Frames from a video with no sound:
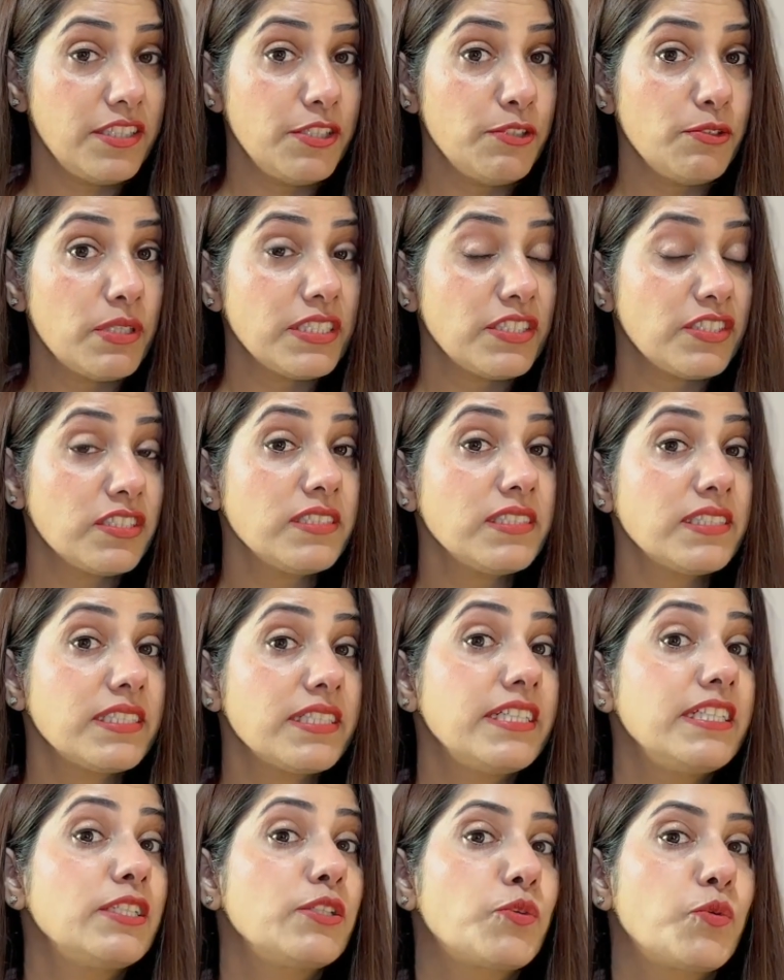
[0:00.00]
You are just
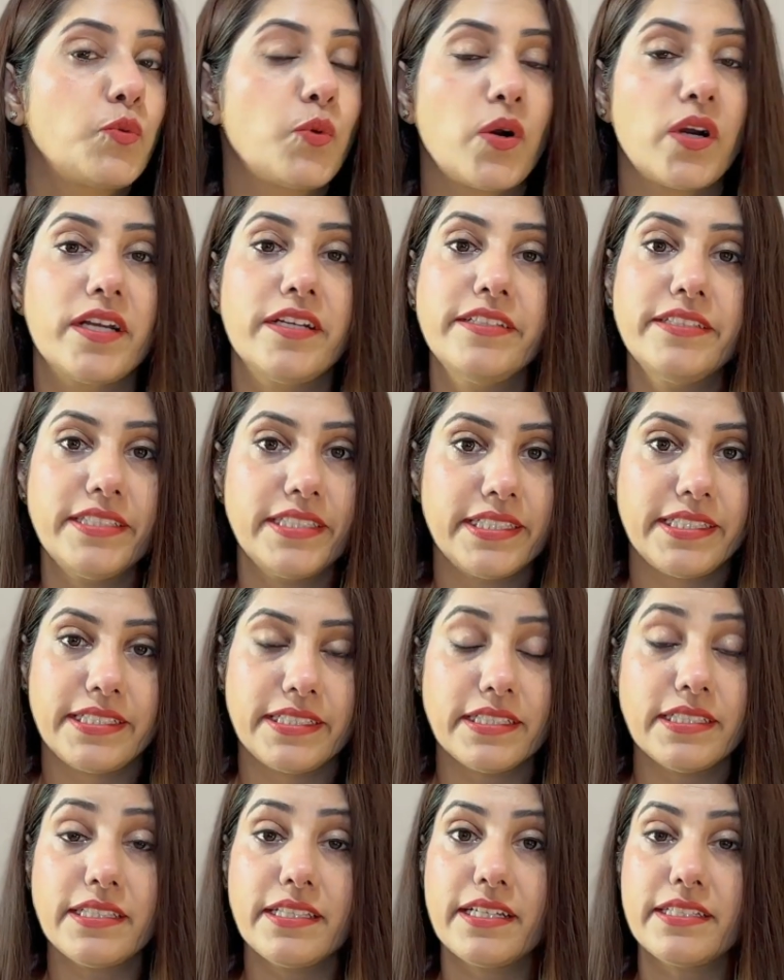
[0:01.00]

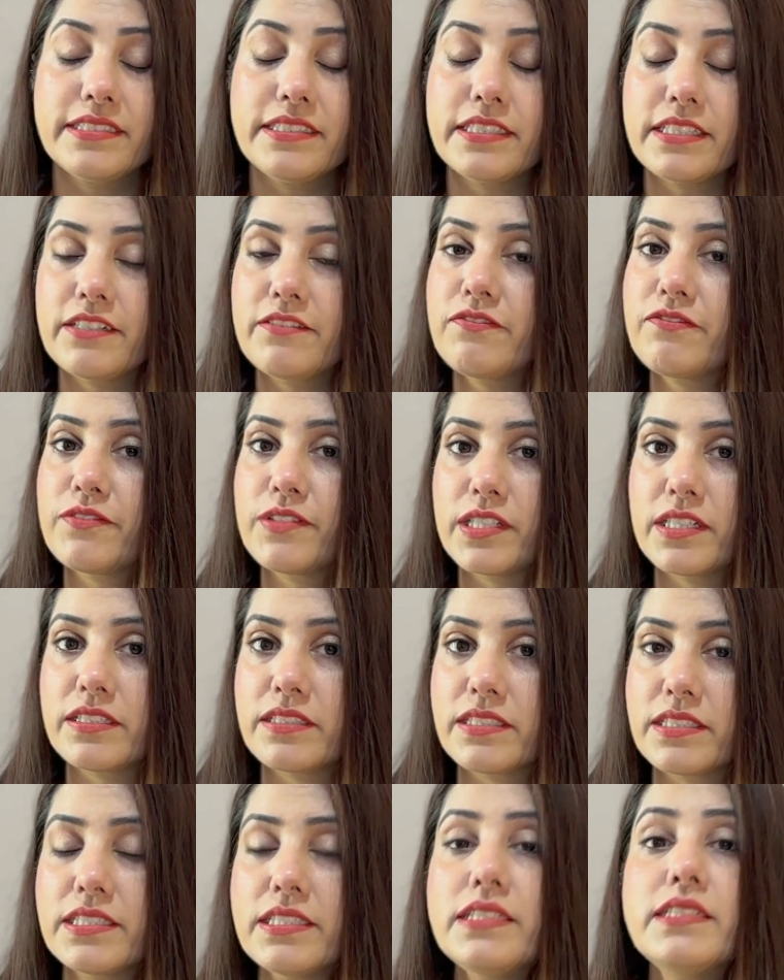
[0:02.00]
inquiring that if there
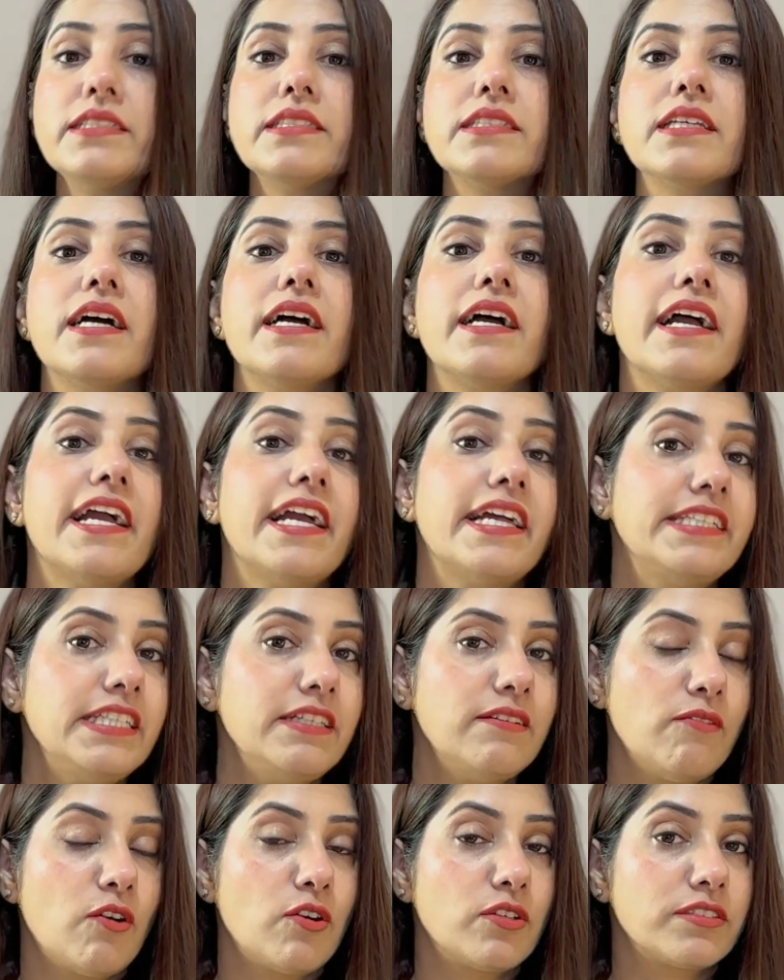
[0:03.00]
is any
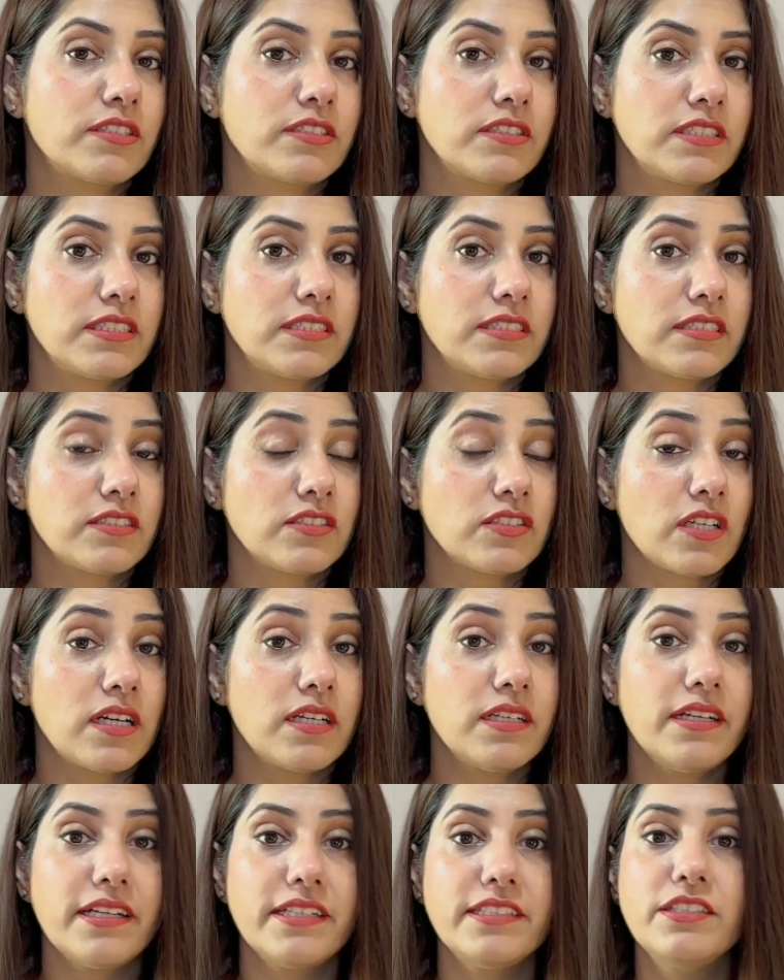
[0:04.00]
water in the
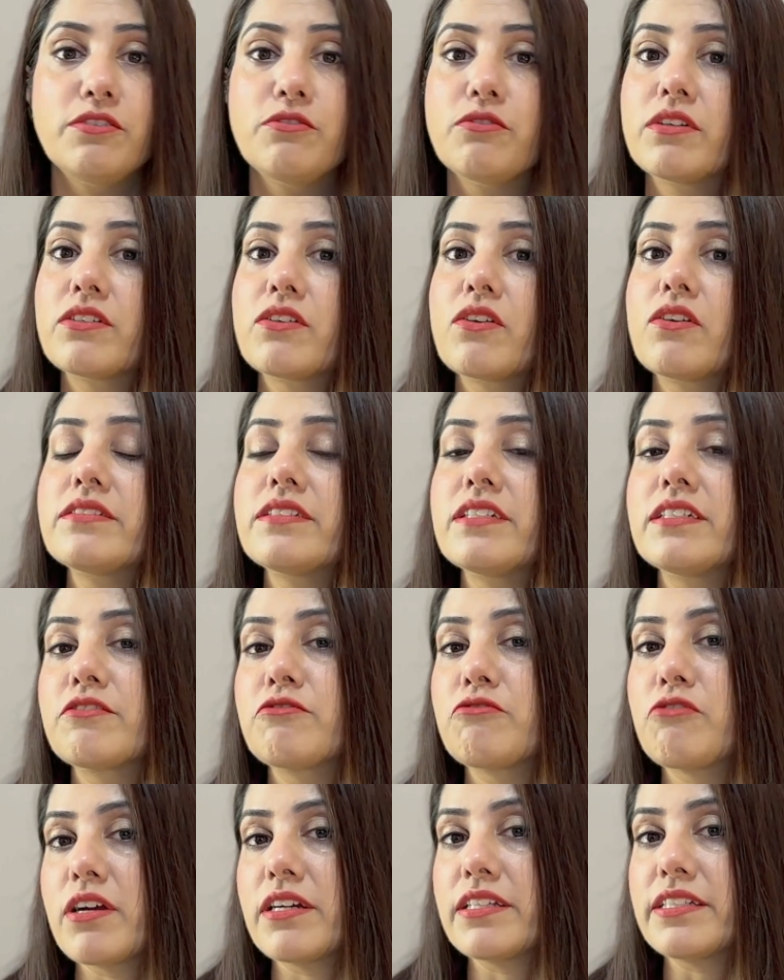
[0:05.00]
jug and you are not
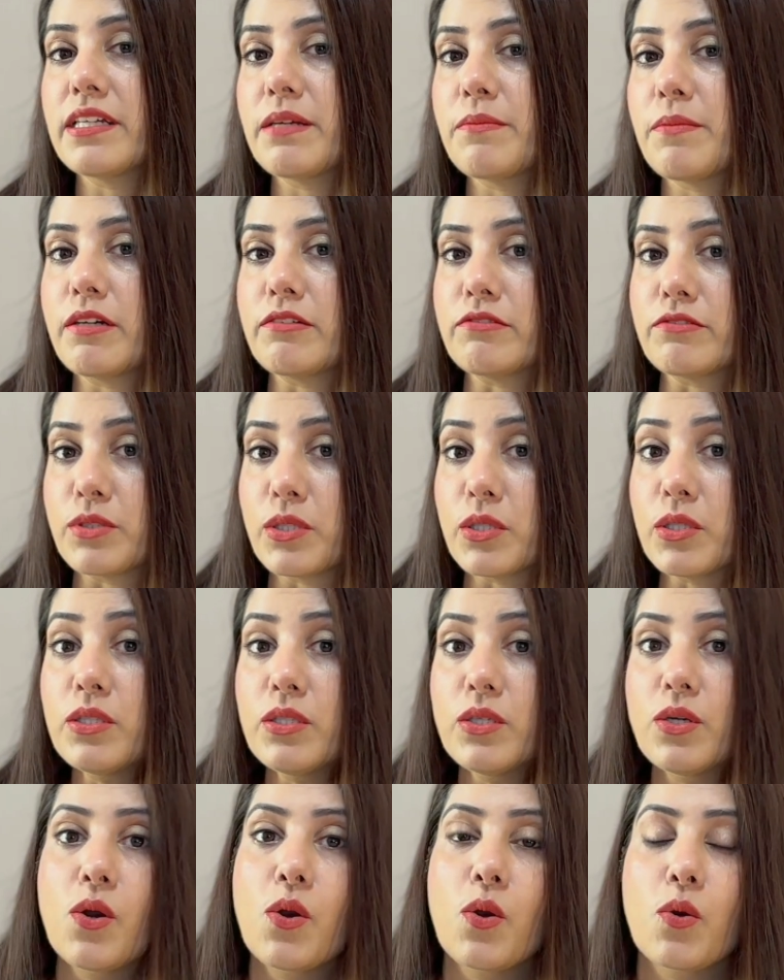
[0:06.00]
inquiring about the
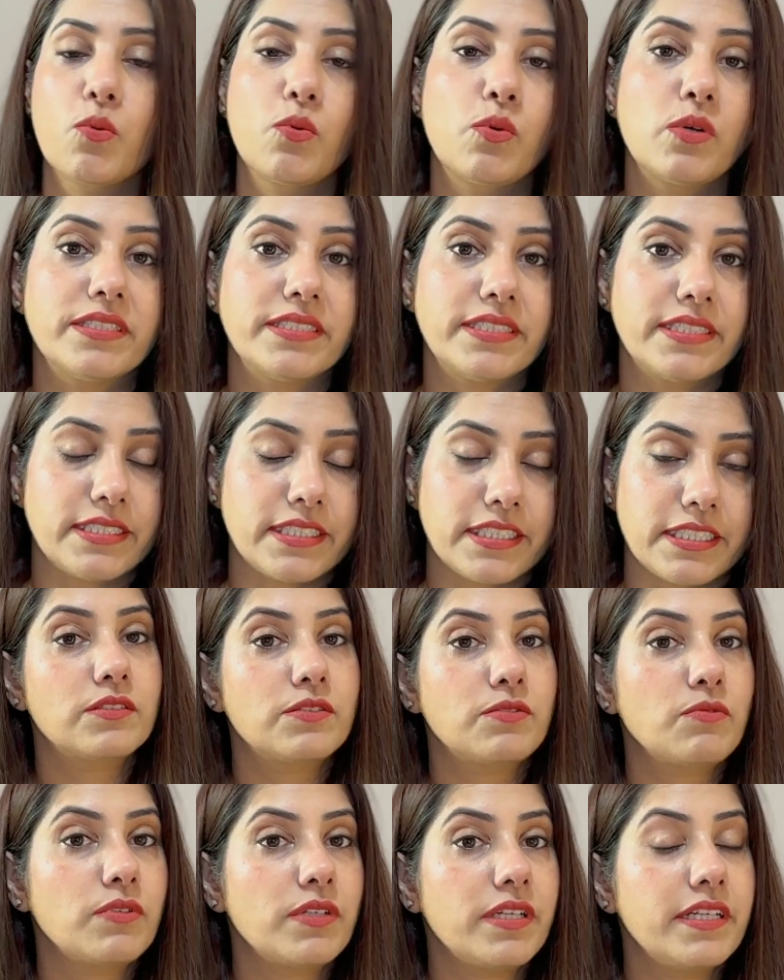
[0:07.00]
quantity.
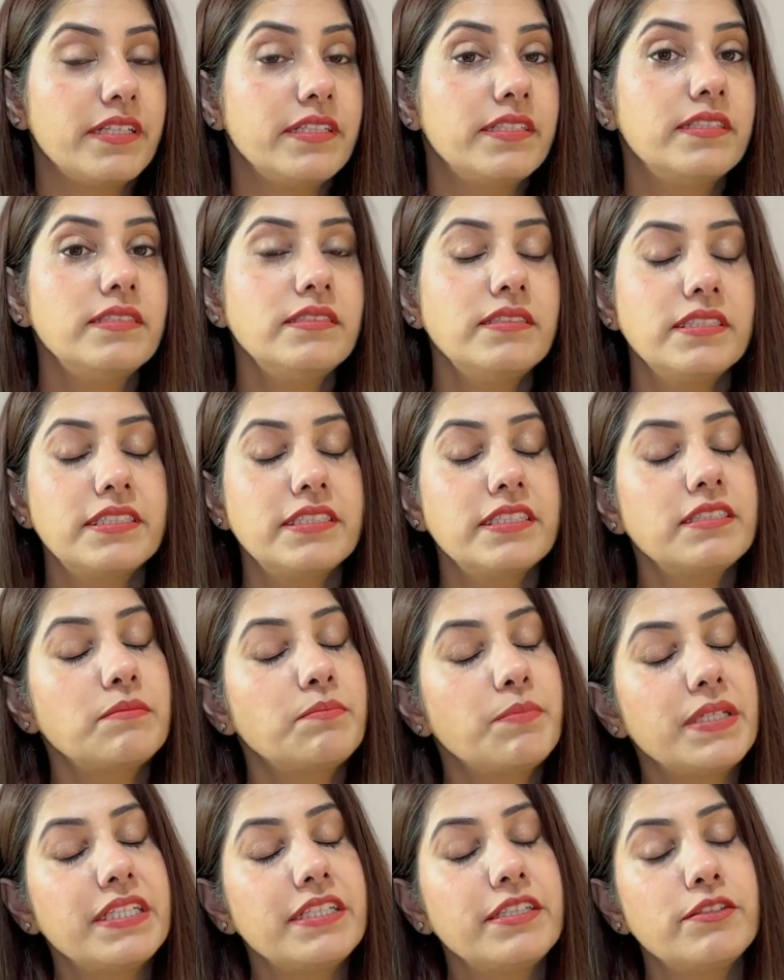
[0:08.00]
So here it is
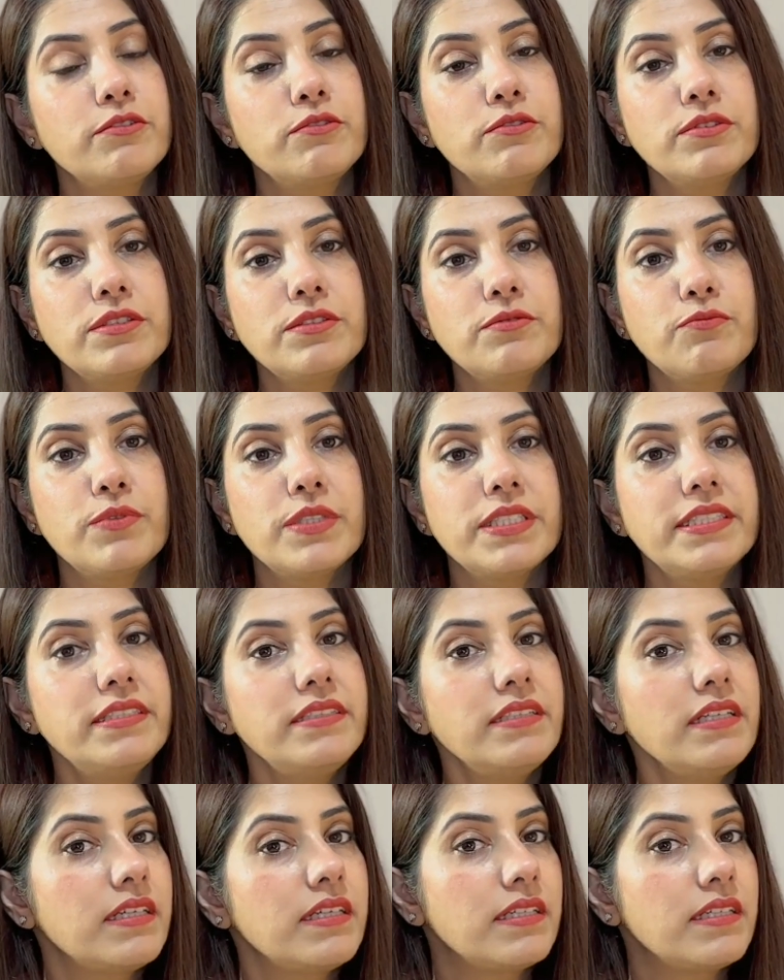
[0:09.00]
being used with
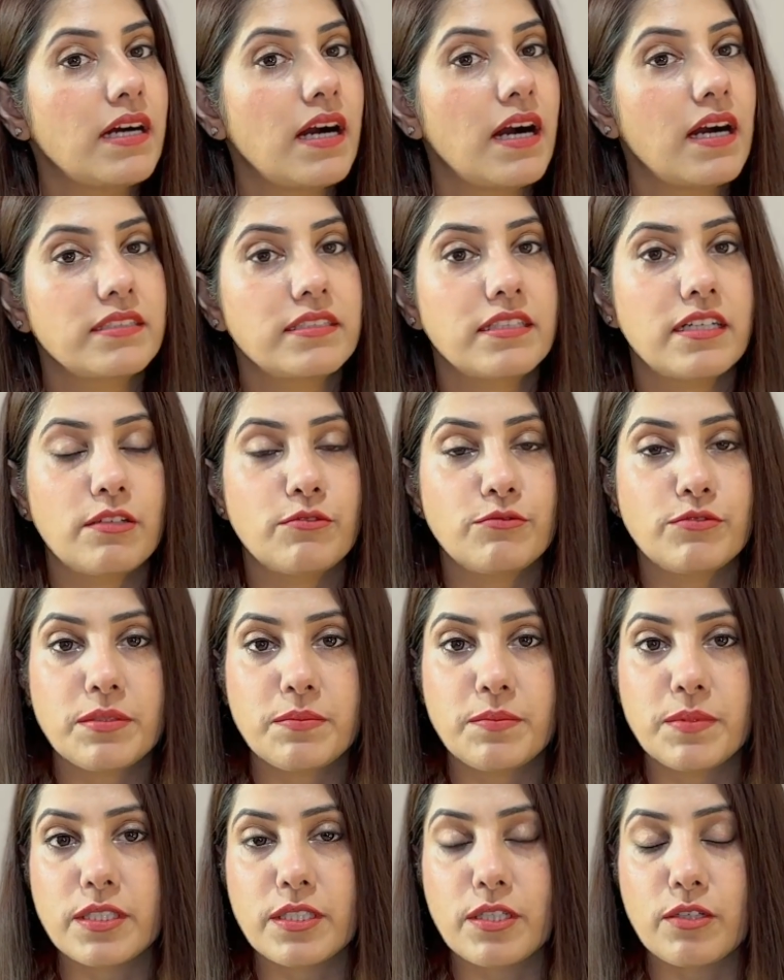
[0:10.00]

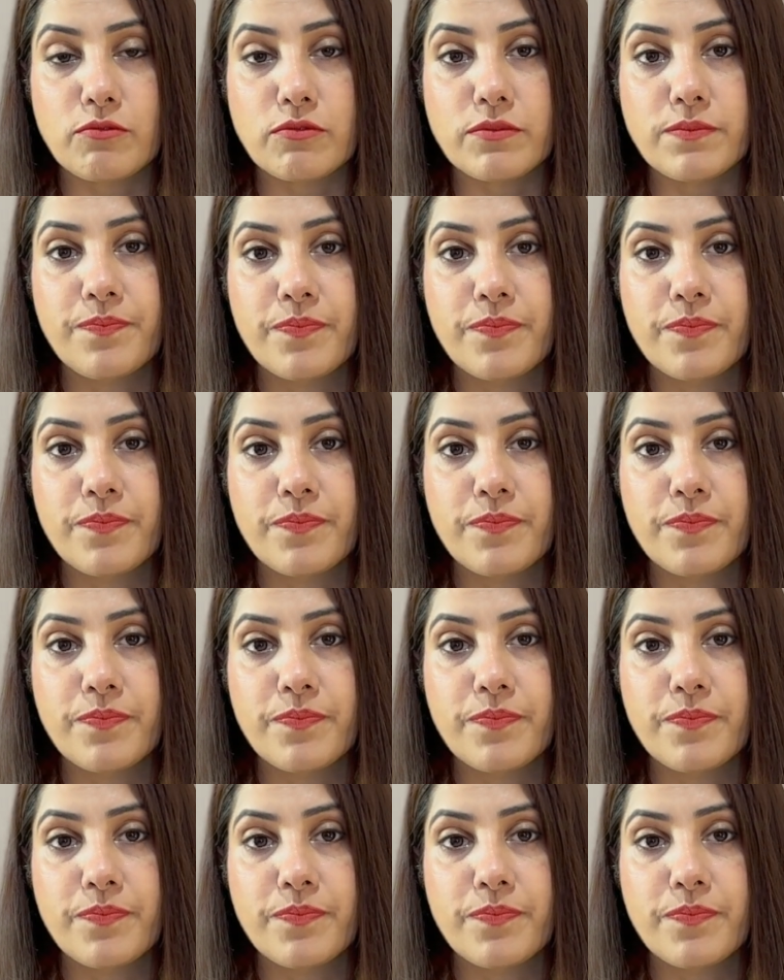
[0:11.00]
uncountable noun.